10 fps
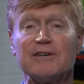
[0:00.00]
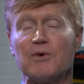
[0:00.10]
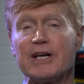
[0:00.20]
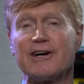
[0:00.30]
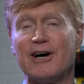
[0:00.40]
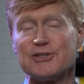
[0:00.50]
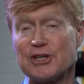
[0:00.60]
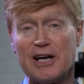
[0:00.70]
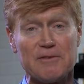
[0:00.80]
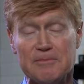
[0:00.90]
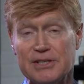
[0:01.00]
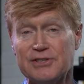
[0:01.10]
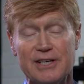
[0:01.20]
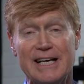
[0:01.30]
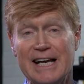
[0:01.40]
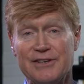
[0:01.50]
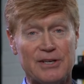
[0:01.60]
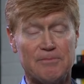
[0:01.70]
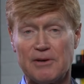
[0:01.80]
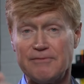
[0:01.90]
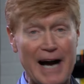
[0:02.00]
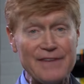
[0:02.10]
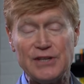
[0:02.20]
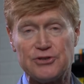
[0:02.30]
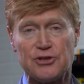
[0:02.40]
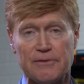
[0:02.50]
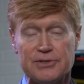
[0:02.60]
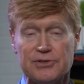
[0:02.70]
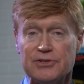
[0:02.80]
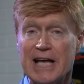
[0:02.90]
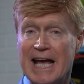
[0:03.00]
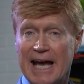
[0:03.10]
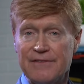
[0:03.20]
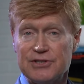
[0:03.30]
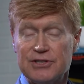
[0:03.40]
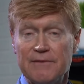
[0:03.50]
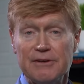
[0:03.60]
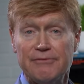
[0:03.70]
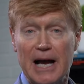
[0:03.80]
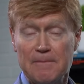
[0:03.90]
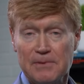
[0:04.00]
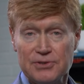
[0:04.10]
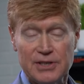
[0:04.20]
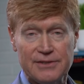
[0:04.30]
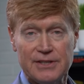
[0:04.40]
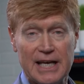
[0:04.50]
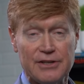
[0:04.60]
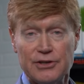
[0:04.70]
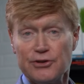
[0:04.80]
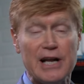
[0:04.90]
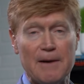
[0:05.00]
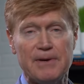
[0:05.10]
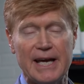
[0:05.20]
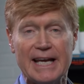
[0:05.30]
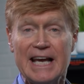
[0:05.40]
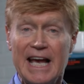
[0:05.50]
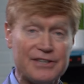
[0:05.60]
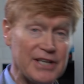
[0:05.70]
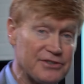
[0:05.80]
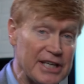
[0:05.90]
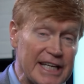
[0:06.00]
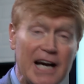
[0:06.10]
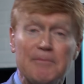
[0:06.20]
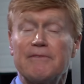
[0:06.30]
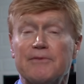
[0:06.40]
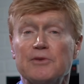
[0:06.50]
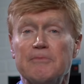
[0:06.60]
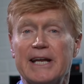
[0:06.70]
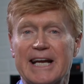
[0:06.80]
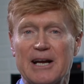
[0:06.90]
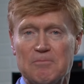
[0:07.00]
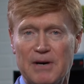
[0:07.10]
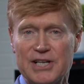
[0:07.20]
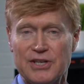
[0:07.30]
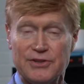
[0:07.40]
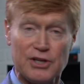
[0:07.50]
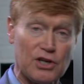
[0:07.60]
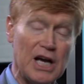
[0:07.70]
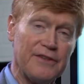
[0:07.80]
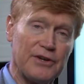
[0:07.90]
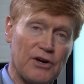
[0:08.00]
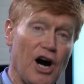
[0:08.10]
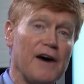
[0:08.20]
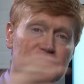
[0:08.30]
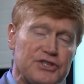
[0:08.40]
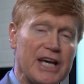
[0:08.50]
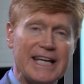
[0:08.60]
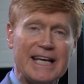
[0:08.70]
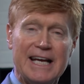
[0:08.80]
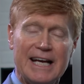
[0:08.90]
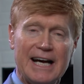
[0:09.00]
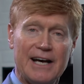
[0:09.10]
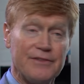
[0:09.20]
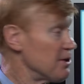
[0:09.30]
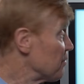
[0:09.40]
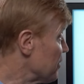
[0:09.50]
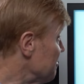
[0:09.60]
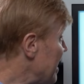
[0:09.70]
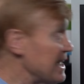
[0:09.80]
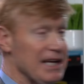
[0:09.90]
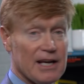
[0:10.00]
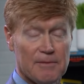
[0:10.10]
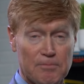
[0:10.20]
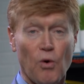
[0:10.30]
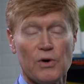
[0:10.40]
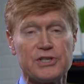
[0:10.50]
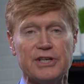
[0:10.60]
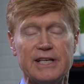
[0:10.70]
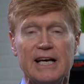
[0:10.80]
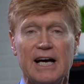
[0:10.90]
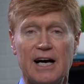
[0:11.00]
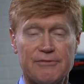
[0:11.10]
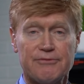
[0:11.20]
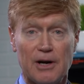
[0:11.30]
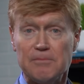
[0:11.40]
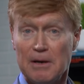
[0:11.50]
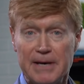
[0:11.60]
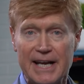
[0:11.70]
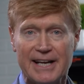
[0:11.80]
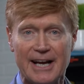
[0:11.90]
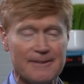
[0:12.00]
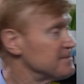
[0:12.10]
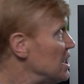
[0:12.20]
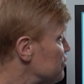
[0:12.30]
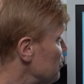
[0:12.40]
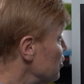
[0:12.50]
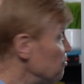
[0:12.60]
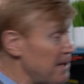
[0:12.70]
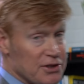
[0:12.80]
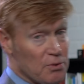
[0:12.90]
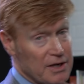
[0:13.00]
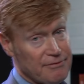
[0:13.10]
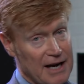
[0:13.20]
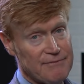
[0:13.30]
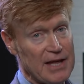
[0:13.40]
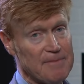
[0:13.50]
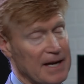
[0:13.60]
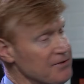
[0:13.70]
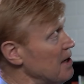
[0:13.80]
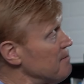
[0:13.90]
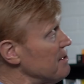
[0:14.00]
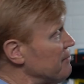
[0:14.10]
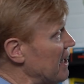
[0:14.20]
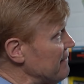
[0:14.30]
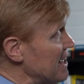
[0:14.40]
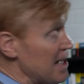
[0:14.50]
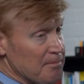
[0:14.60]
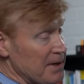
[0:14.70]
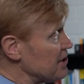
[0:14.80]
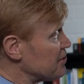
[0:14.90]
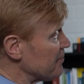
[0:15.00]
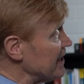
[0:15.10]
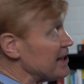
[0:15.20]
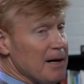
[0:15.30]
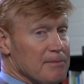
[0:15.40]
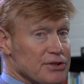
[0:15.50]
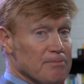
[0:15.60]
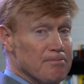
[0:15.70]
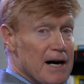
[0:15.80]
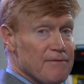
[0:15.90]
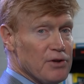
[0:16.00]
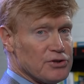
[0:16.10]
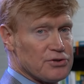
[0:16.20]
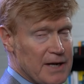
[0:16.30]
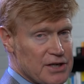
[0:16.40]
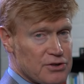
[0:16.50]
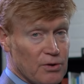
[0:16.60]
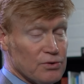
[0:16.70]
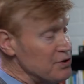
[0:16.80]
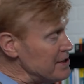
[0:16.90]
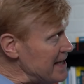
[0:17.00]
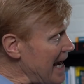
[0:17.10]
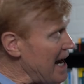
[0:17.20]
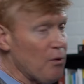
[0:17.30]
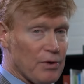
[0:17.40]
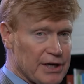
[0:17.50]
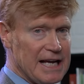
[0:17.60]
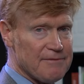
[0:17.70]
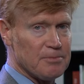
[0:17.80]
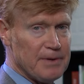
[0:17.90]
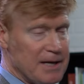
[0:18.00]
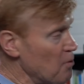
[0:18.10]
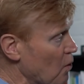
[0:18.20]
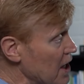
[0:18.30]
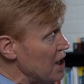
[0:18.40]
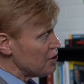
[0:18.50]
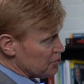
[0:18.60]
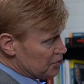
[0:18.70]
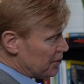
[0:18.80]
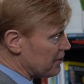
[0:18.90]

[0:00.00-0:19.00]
of what it costs the government to provide these services, and the 75% that you're not paying is actually coming from the Medicare budget. They're offsetting the remaining portion from Medicare. So you pay 25, they pay 75. But as their income is above those thresholds, now we're going to have to pay more. So as you